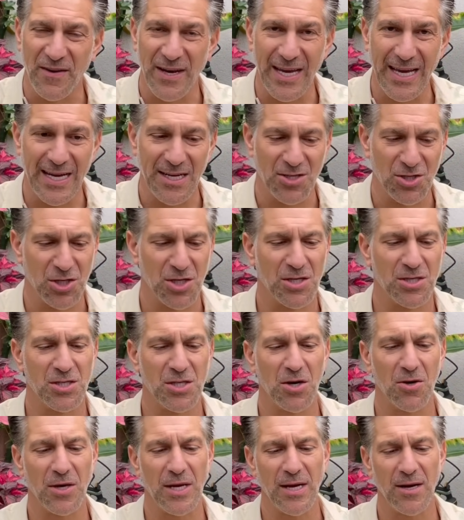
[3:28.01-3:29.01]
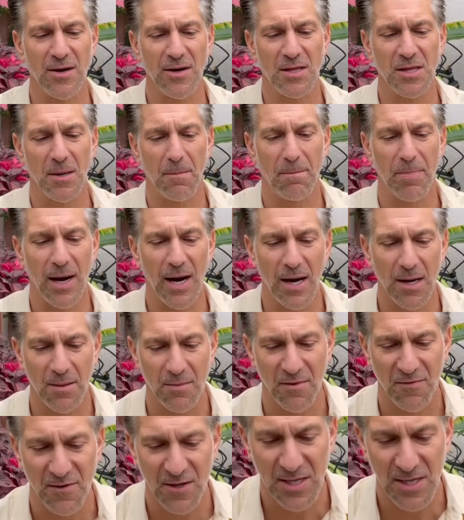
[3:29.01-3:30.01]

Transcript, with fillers: an inch. So here at the bottom, if you